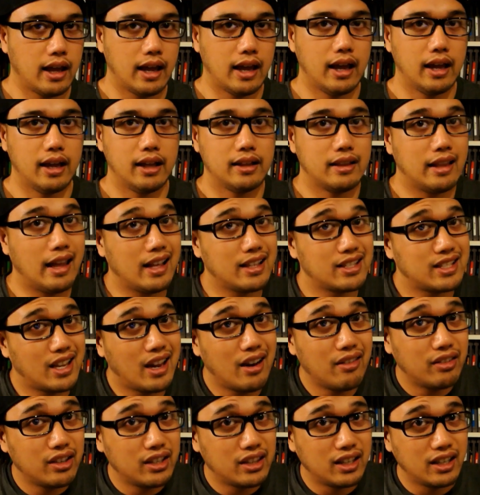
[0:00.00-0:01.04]
And that's
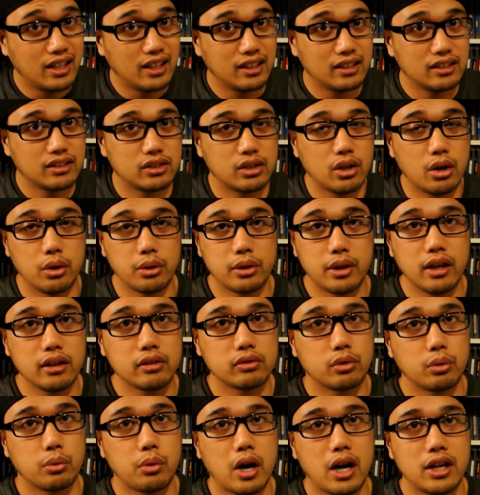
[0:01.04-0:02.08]
everything. So thanks
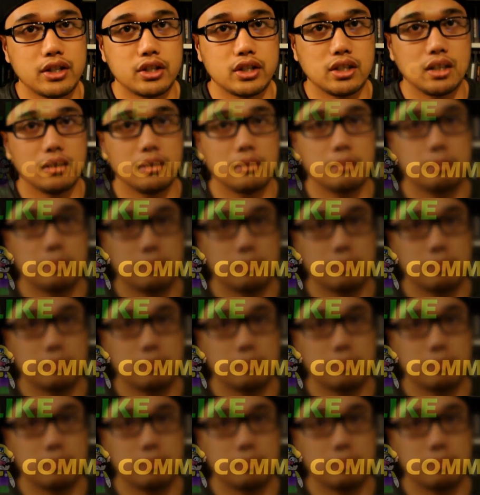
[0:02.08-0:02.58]
for watching.